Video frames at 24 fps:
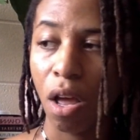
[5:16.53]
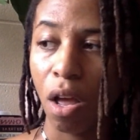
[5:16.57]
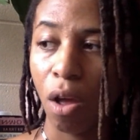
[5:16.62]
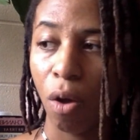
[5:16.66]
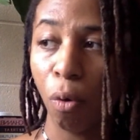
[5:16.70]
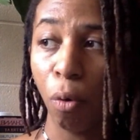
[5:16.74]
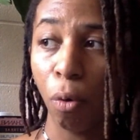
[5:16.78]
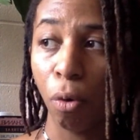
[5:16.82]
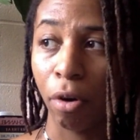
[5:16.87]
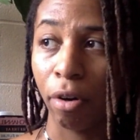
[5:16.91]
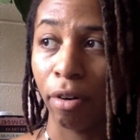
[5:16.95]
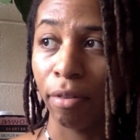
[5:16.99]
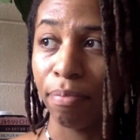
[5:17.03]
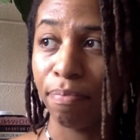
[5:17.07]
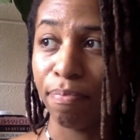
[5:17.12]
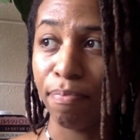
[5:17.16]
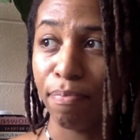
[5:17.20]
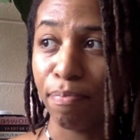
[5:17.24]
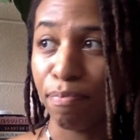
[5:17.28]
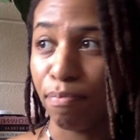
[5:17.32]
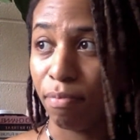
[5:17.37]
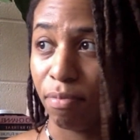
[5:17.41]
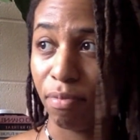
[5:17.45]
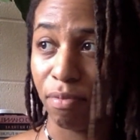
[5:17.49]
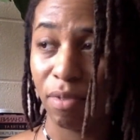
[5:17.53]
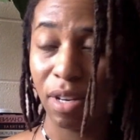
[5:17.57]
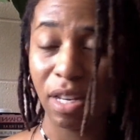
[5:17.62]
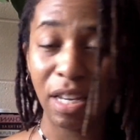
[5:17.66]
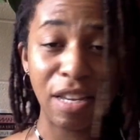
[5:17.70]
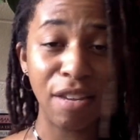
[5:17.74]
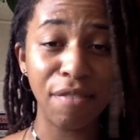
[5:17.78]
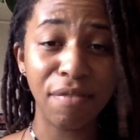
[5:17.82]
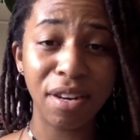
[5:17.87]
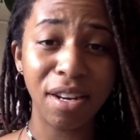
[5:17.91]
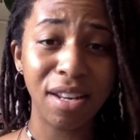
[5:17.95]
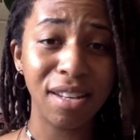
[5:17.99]
or
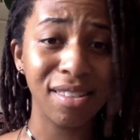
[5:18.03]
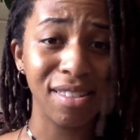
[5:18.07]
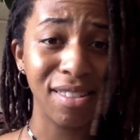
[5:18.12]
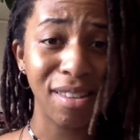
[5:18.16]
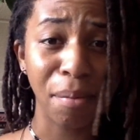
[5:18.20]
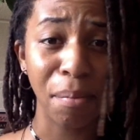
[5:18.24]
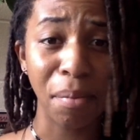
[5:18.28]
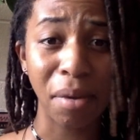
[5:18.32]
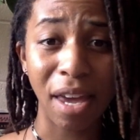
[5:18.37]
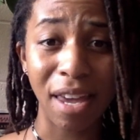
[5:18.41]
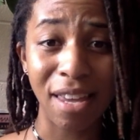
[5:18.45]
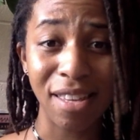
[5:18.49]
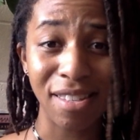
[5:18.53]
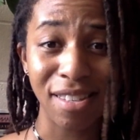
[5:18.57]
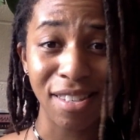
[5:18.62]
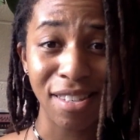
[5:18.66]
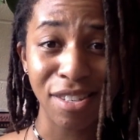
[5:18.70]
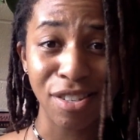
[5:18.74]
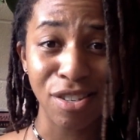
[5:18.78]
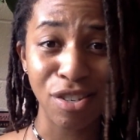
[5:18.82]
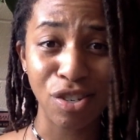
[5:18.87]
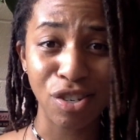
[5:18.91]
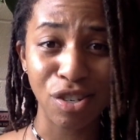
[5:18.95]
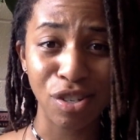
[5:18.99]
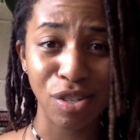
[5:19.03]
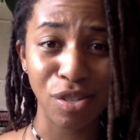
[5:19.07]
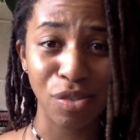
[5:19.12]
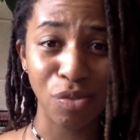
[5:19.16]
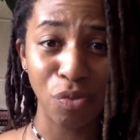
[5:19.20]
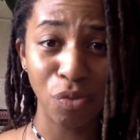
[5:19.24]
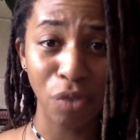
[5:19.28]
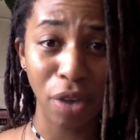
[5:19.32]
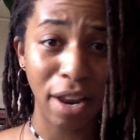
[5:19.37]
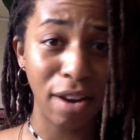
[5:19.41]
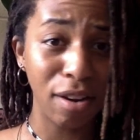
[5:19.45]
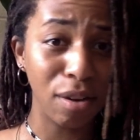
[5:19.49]
even in some cases, just
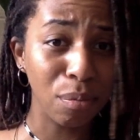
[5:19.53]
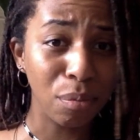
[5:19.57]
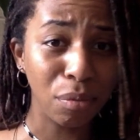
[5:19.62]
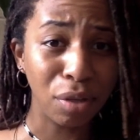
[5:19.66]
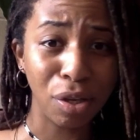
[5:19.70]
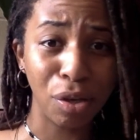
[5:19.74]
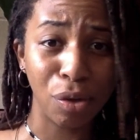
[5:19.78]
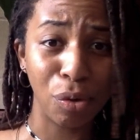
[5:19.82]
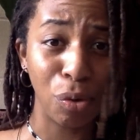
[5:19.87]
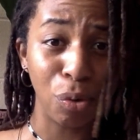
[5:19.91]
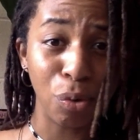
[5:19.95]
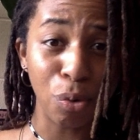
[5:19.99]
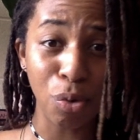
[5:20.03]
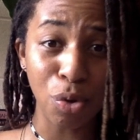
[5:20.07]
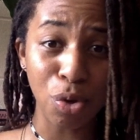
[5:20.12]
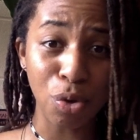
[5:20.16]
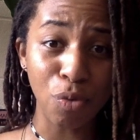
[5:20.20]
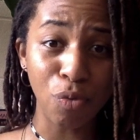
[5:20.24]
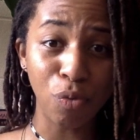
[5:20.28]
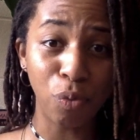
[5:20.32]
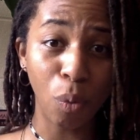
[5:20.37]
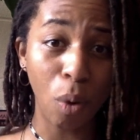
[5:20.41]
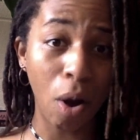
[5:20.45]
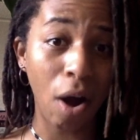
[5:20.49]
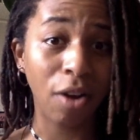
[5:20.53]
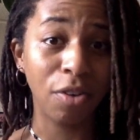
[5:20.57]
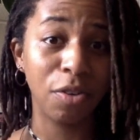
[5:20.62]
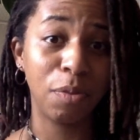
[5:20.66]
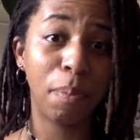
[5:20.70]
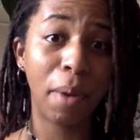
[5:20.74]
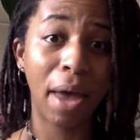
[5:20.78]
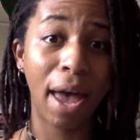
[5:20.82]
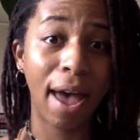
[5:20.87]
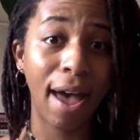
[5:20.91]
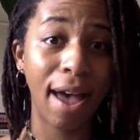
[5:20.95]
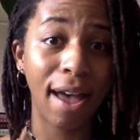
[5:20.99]
randomly who you've walked
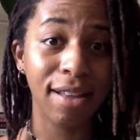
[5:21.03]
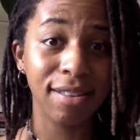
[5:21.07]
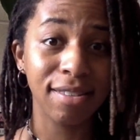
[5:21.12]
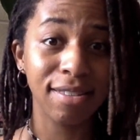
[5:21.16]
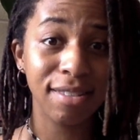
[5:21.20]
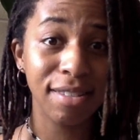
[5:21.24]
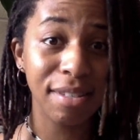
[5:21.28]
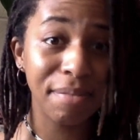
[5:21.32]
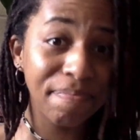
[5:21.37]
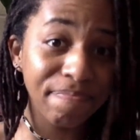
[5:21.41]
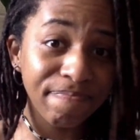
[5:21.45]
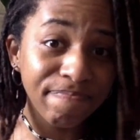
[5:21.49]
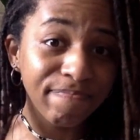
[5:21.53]
past,